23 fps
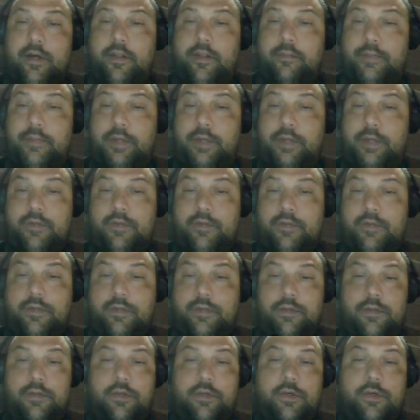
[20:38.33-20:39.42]
the muse,
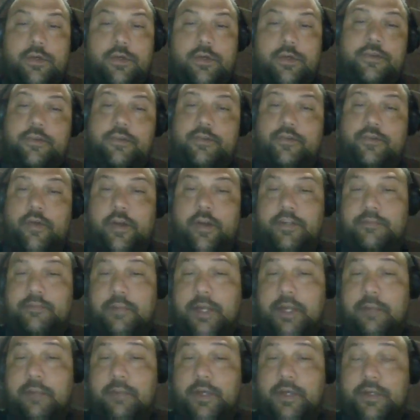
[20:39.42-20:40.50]
as it strikes
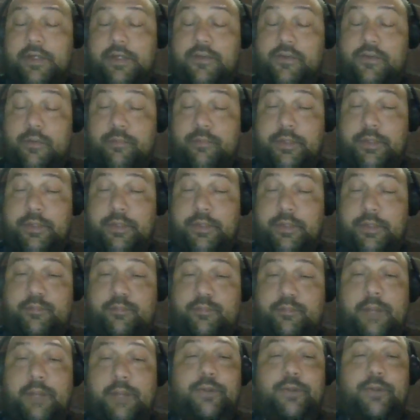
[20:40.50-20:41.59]
many millions or billions of
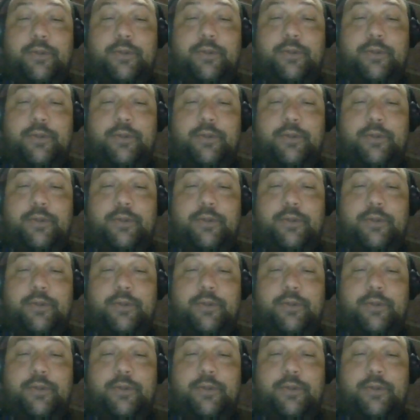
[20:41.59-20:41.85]
people,